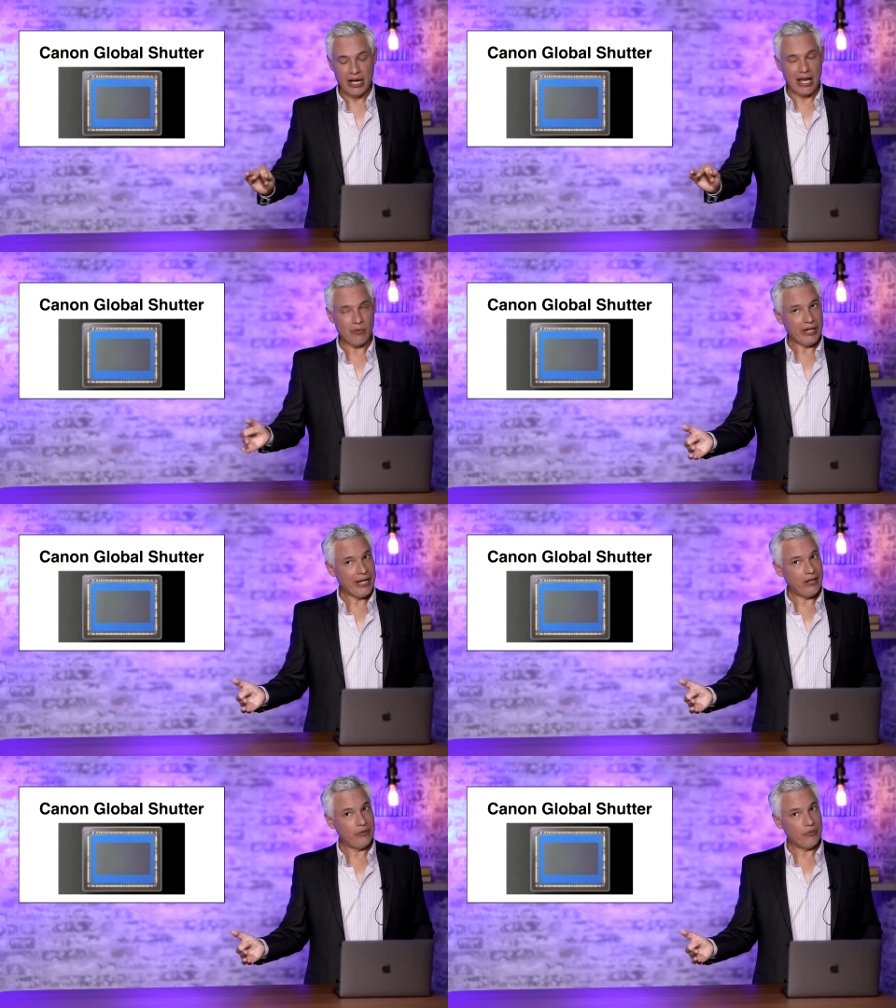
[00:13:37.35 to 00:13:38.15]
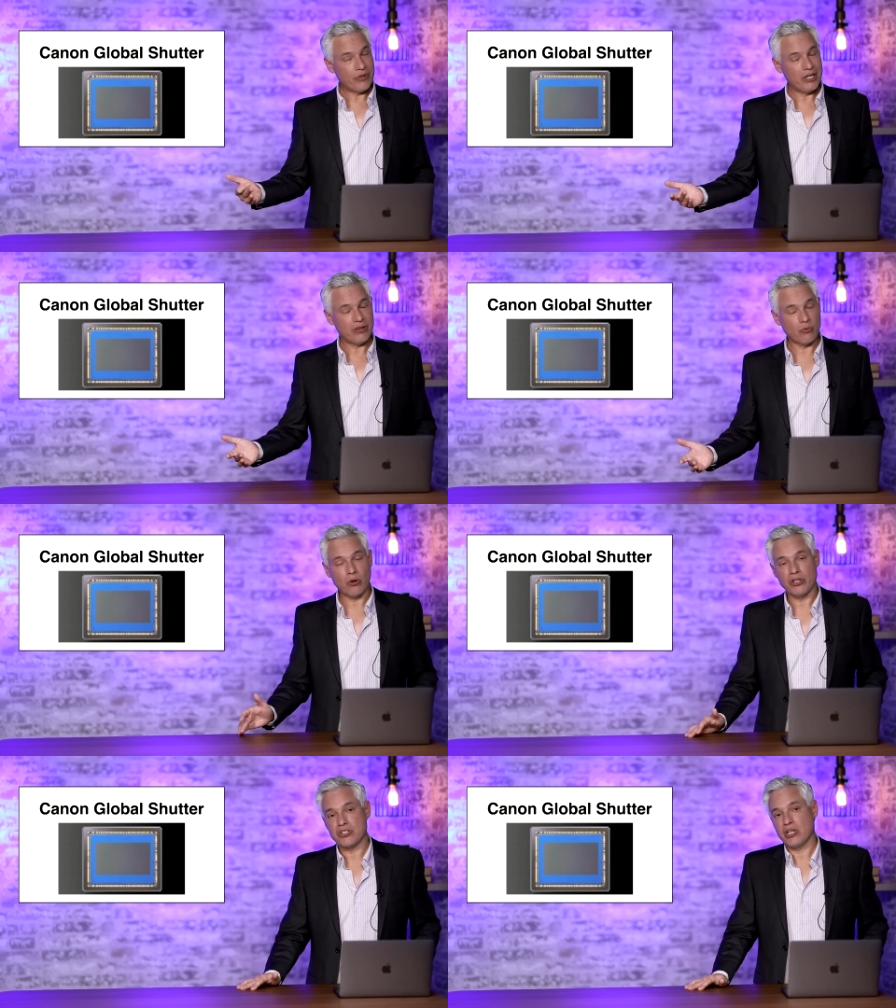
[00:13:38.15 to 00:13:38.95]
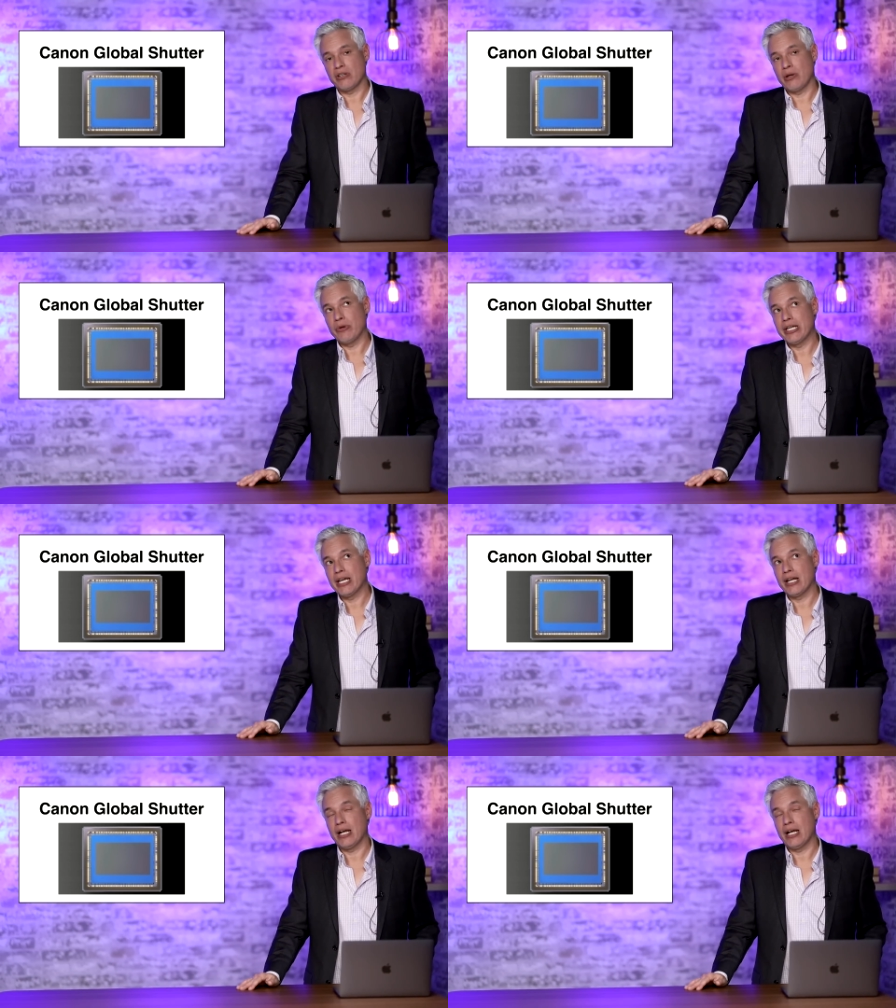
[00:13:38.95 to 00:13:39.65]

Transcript: And right now, the rolling shutter that we get